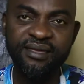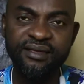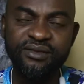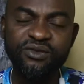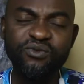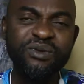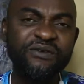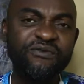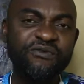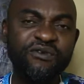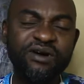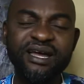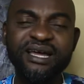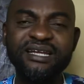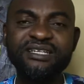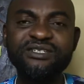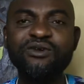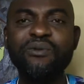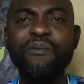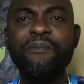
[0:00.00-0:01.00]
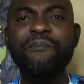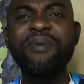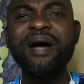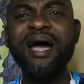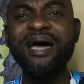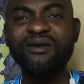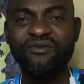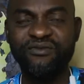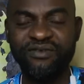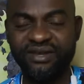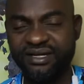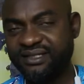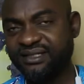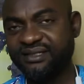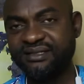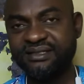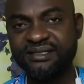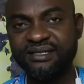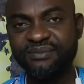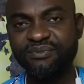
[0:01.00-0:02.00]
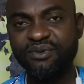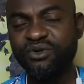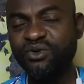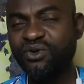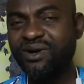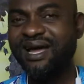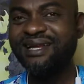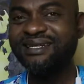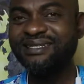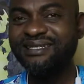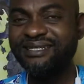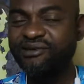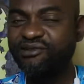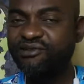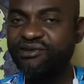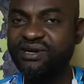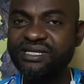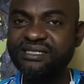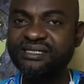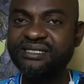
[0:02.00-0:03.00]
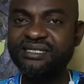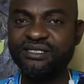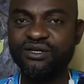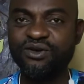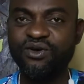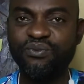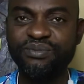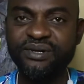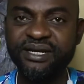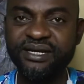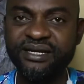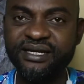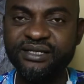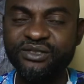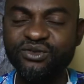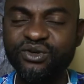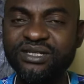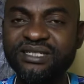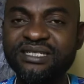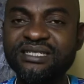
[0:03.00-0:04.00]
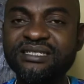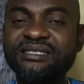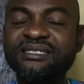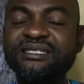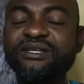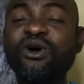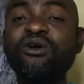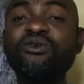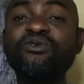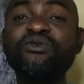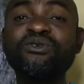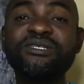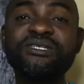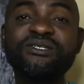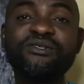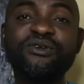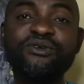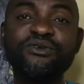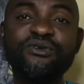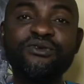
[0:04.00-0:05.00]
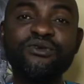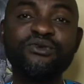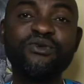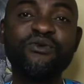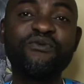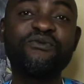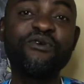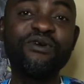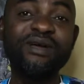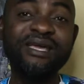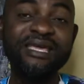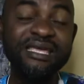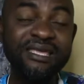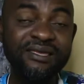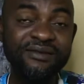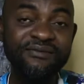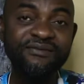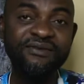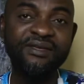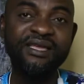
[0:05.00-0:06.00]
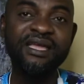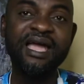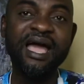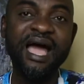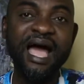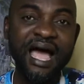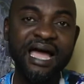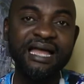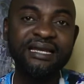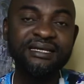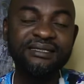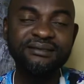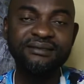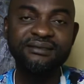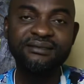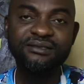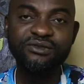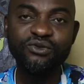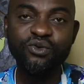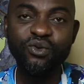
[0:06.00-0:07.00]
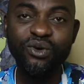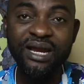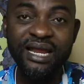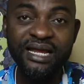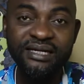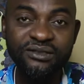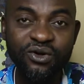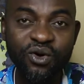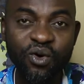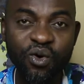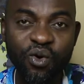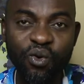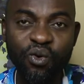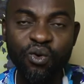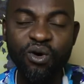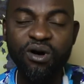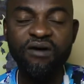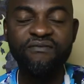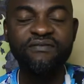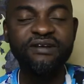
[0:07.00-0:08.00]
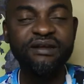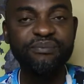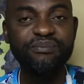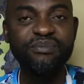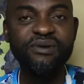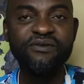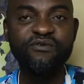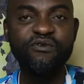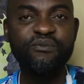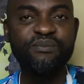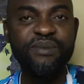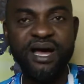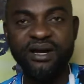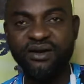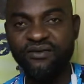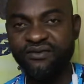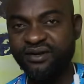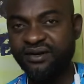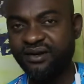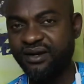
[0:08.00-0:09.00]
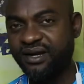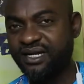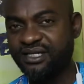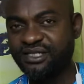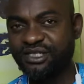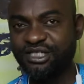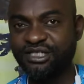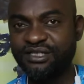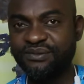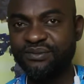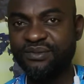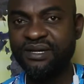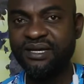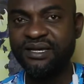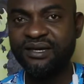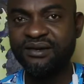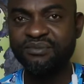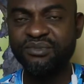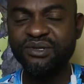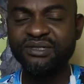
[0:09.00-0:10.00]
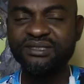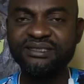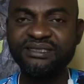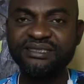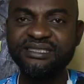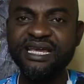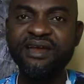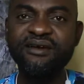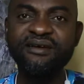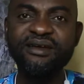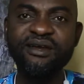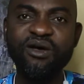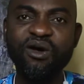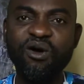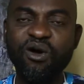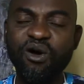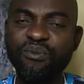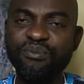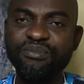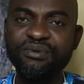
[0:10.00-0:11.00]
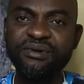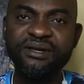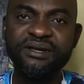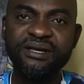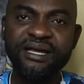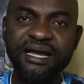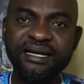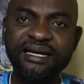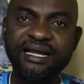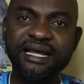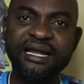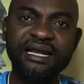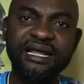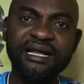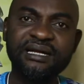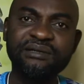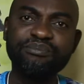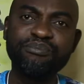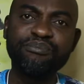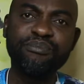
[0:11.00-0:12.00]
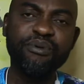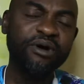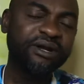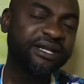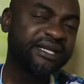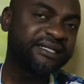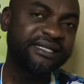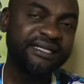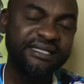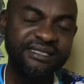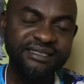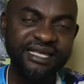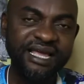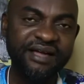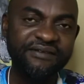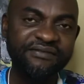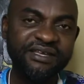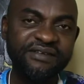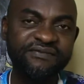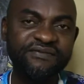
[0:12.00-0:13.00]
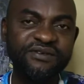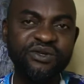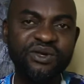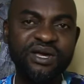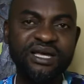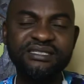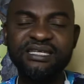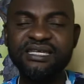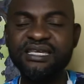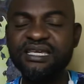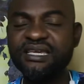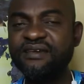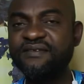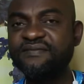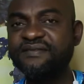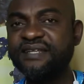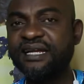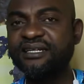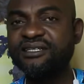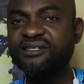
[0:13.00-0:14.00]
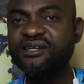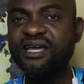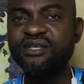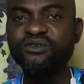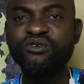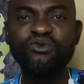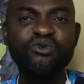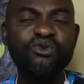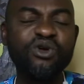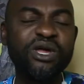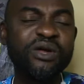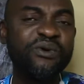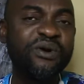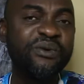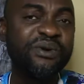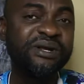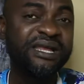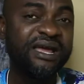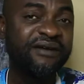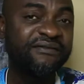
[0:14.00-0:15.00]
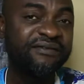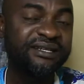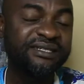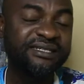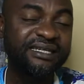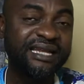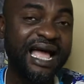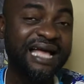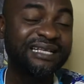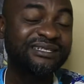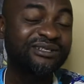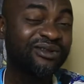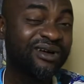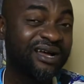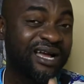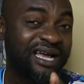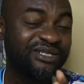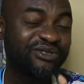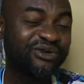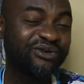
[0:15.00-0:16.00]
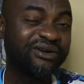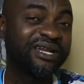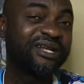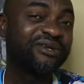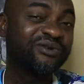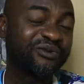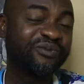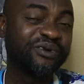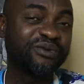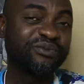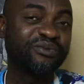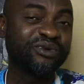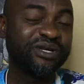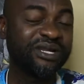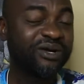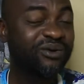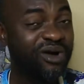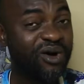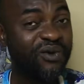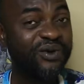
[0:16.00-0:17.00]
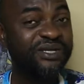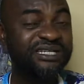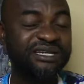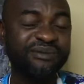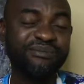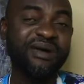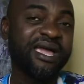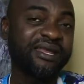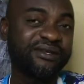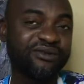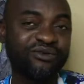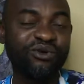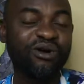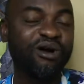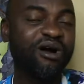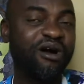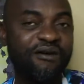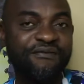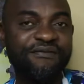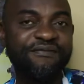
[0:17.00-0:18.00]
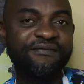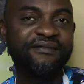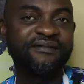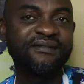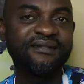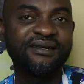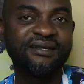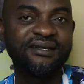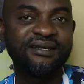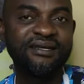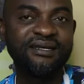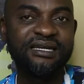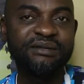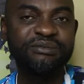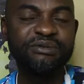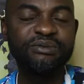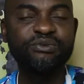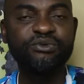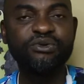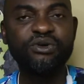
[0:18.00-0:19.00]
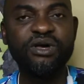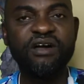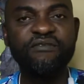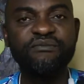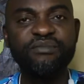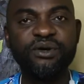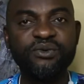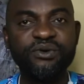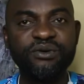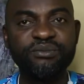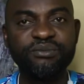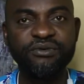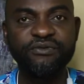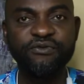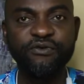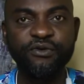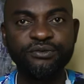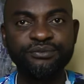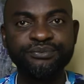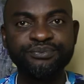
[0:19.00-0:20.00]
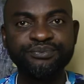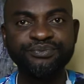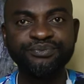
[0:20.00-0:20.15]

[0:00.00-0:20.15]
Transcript: You may forget some part of it, but you can't erase it completely. So it is the onus is on you to forgive and to let go of the painful part of the relationship. But tearing up and, and, and burning things they have given you as gifts and trying to do away with everything, as long as you relate to people, they will always remind you of the people you have been with before.